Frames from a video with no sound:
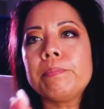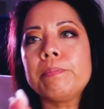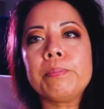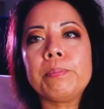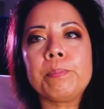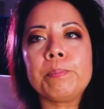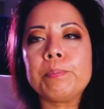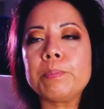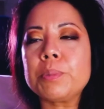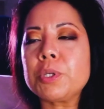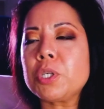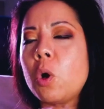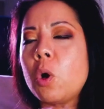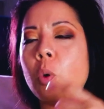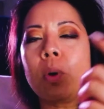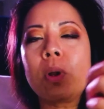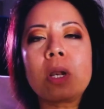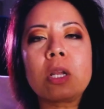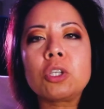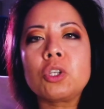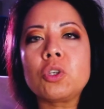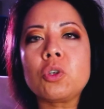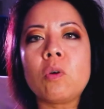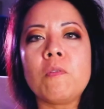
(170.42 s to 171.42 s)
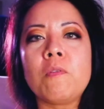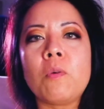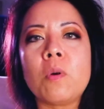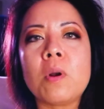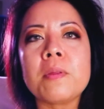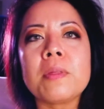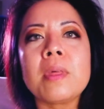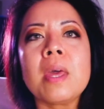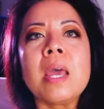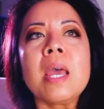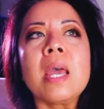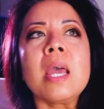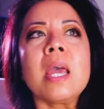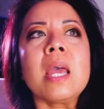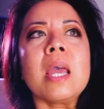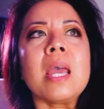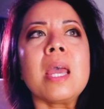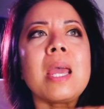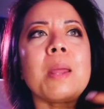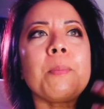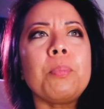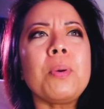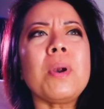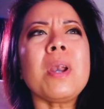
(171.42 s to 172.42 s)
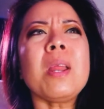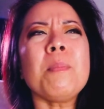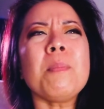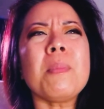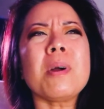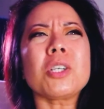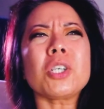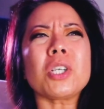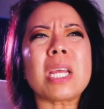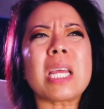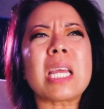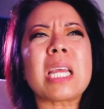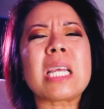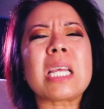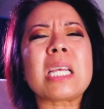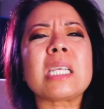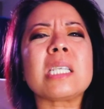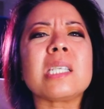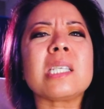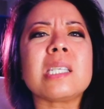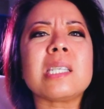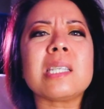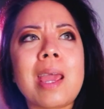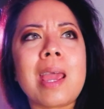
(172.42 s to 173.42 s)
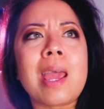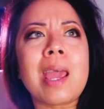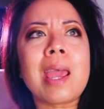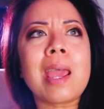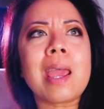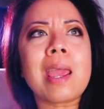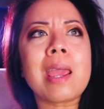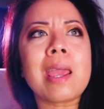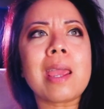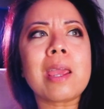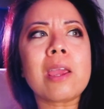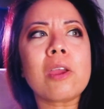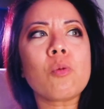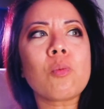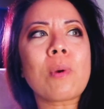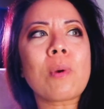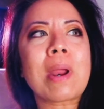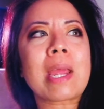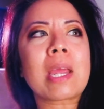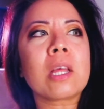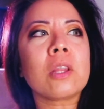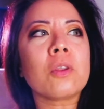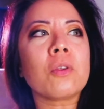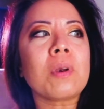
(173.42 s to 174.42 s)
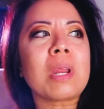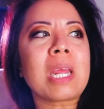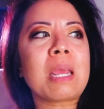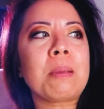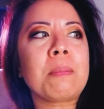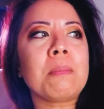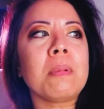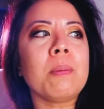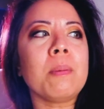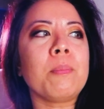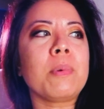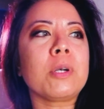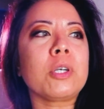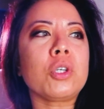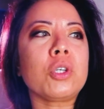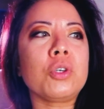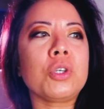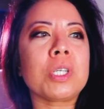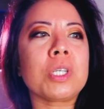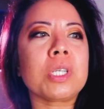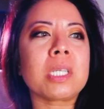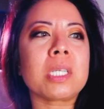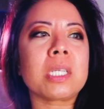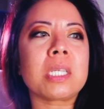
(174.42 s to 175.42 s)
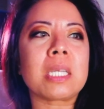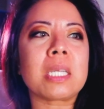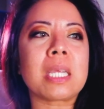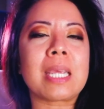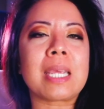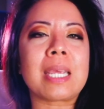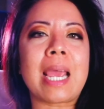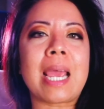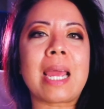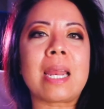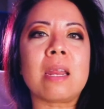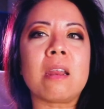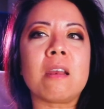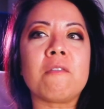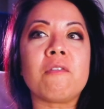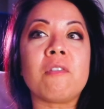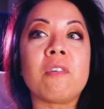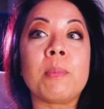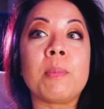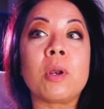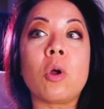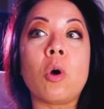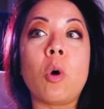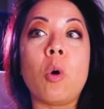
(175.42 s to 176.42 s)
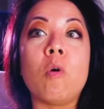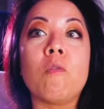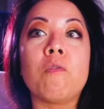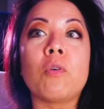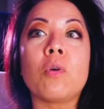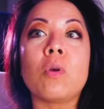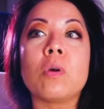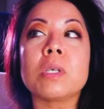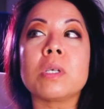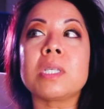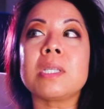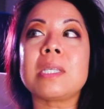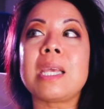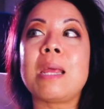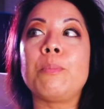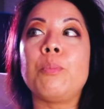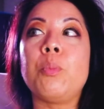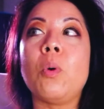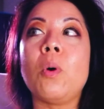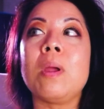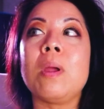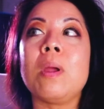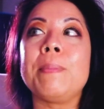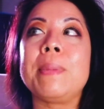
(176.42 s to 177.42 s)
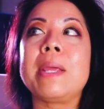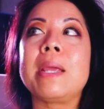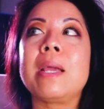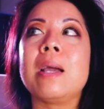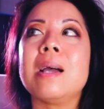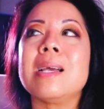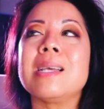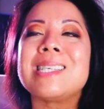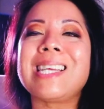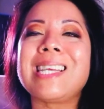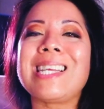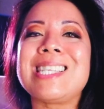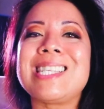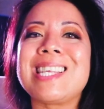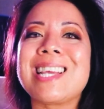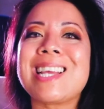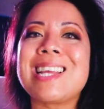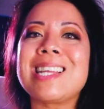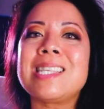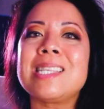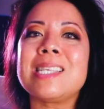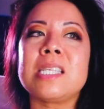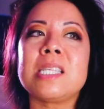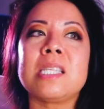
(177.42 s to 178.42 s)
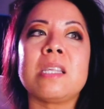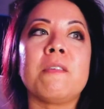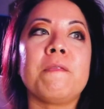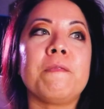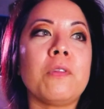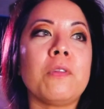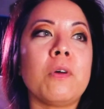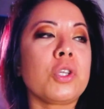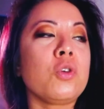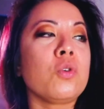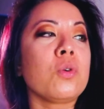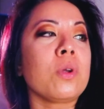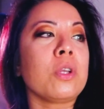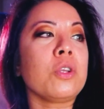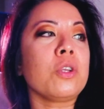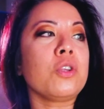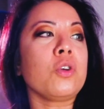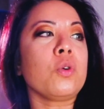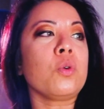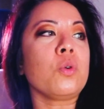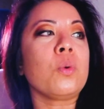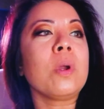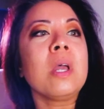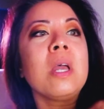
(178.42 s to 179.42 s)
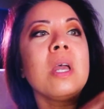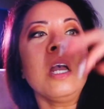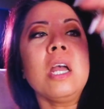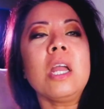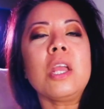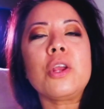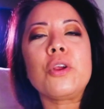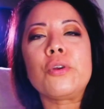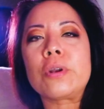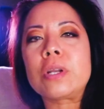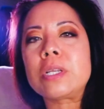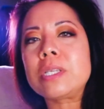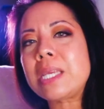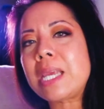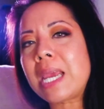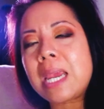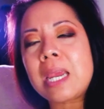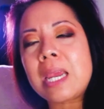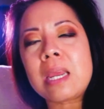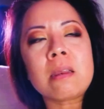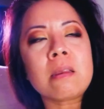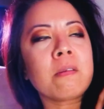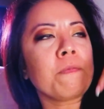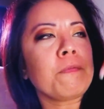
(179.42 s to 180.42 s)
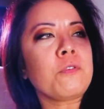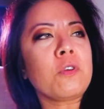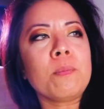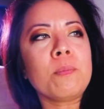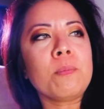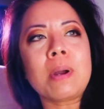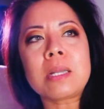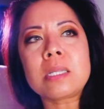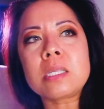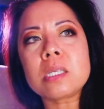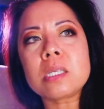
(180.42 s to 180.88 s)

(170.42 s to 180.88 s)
so on and so forth. It pretty much is a regular email, but you just get it from an overall standpoint because it's a consistent flow. You can do year to date, a few months